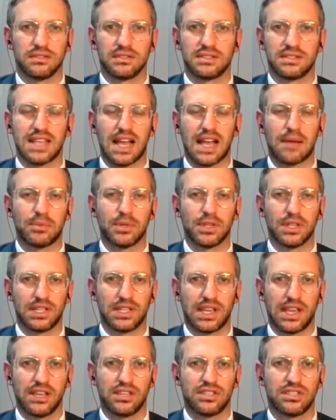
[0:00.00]
stop a
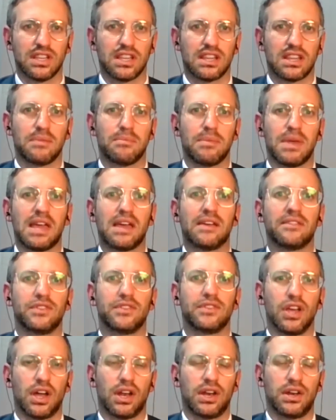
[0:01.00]
litigation that they may have
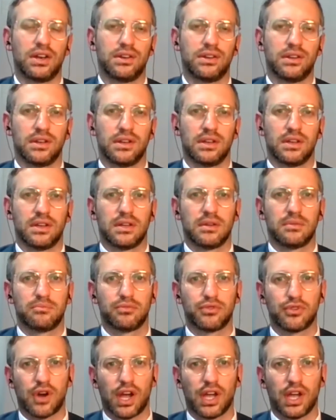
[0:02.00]
done
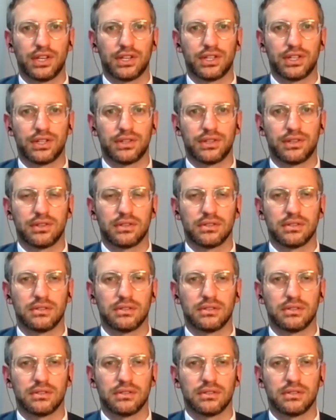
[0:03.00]
prior